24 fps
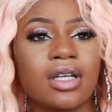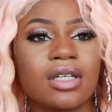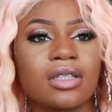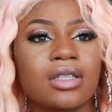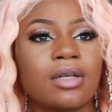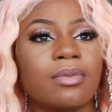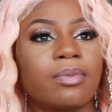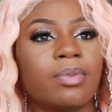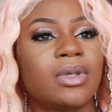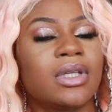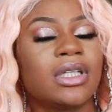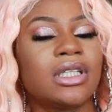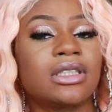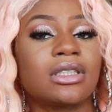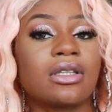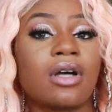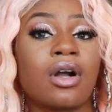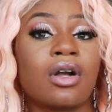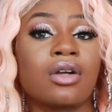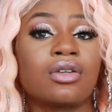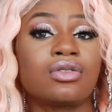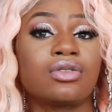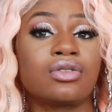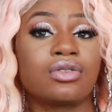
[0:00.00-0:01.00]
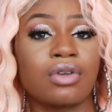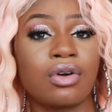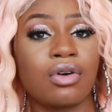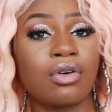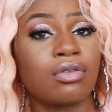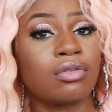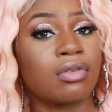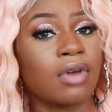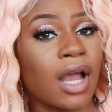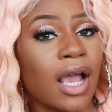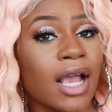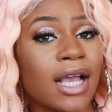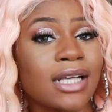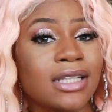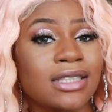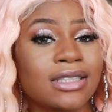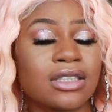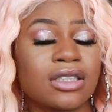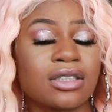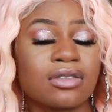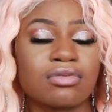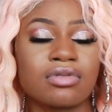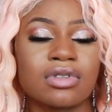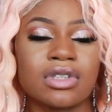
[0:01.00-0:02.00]
like the police are so
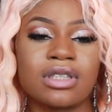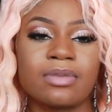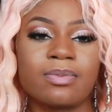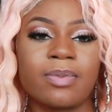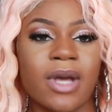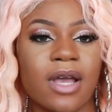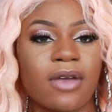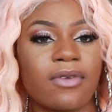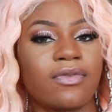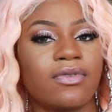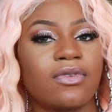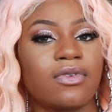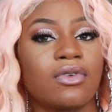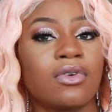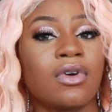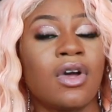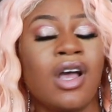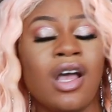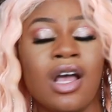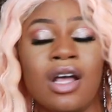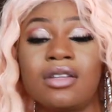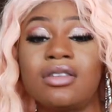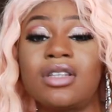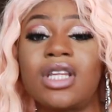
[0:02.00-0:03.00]
nice, they're respectful.